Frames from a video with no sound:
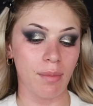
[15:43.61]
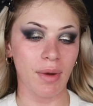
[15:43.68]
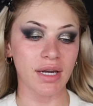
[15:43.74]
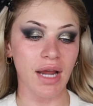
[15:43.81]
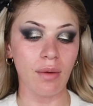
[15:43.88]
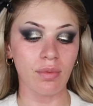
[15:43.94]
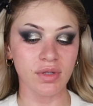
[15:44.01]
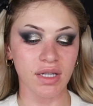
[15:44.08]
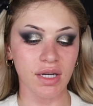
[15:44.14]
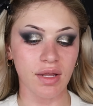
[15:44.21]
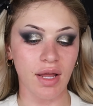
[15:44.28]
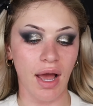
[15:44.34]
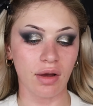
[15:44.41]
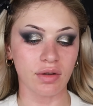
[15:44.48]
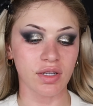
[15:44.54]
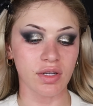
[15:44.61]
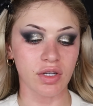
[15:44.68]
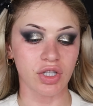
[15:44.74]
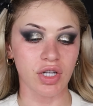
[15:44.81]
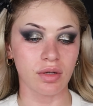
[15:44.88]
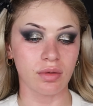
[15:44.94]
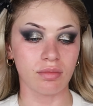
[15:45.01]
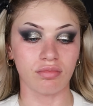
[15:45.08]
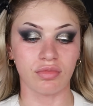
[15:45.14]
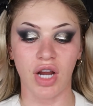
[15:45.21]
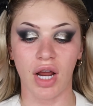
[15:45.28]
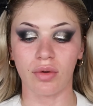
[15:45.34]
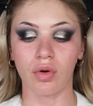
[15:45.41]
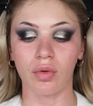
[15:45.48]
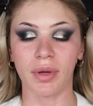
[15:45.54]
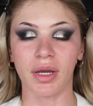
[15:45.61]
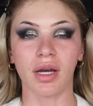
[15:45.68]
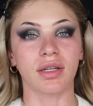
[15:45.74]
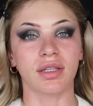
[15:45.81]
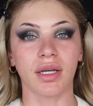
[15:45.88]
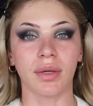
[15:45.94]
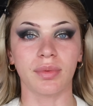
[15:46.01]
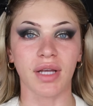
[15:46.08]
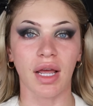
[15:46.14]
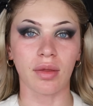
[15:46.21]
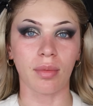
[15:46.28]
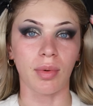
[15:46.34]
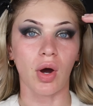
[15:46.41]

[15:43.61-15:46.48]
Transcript: and my dad wasn't in the house in the general because he was at the